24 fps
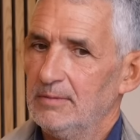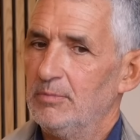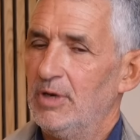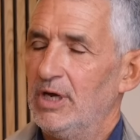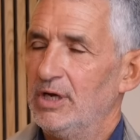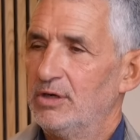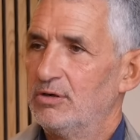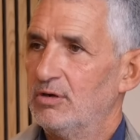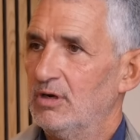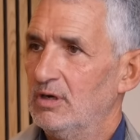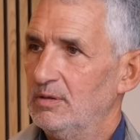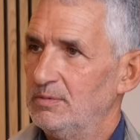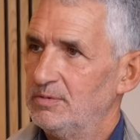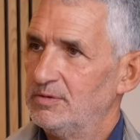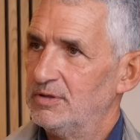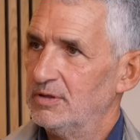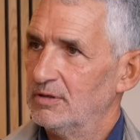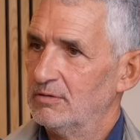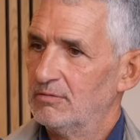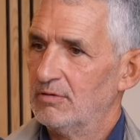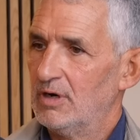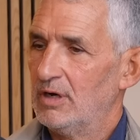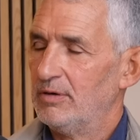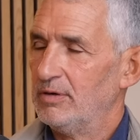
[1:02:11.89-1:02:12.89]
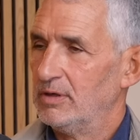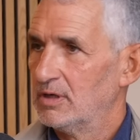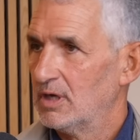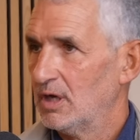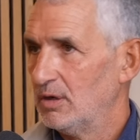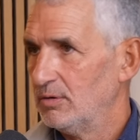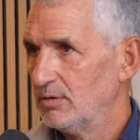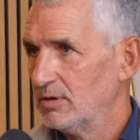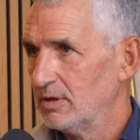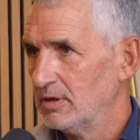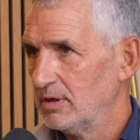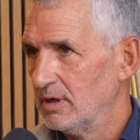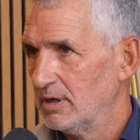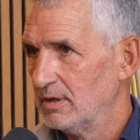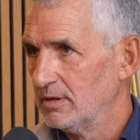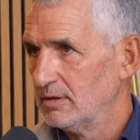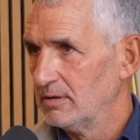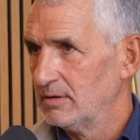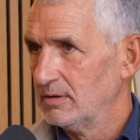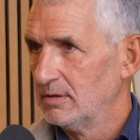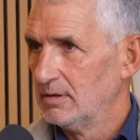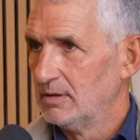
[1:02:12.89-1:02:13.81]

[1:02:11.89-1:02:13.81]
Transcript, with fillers: microbes that grow in coconut